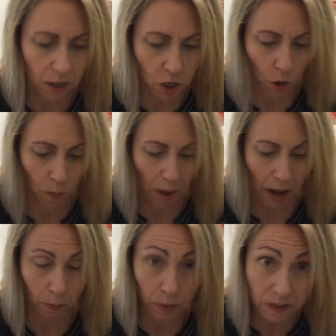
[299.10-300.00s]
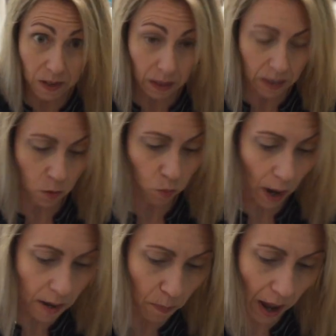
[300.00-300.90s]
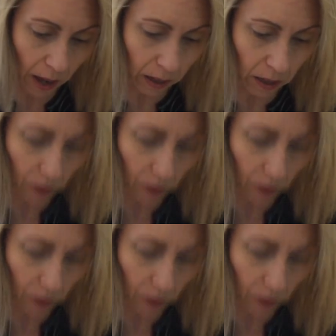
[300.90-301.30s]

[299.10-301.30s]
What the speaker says: it to your bag. But stick this right back in